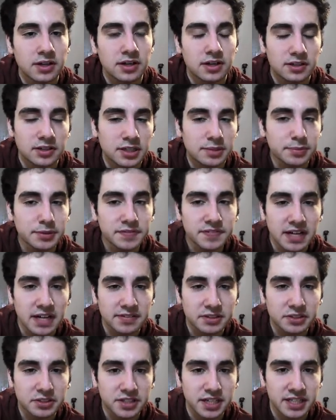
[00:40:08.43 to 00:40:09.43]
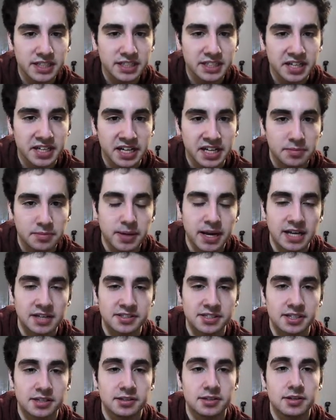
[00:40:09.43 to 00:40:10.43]
Number 598,
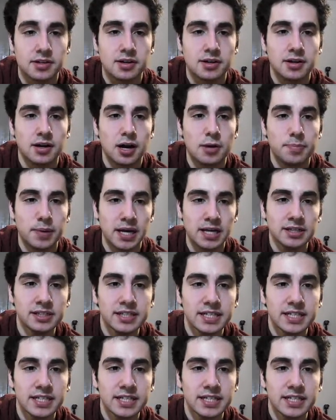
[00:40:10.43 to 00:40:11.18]
panda. A panda